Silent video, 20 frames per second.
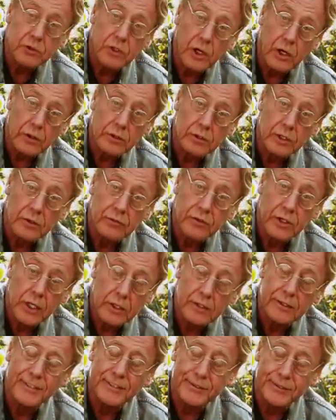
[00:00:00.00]
carton I
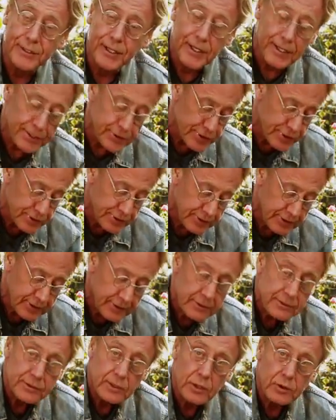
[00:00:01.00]
found in the garage.
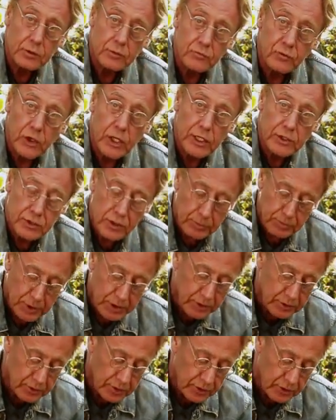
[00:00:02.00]
Nothing fancy,
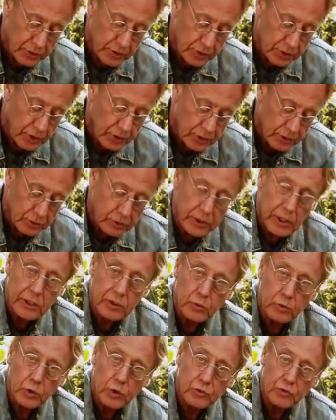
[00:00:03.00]
but you can also take
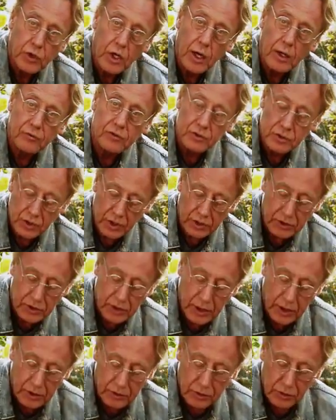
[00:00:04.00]
the roof off and set it
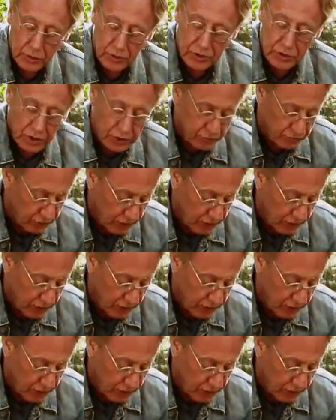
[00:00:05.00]
down so it sits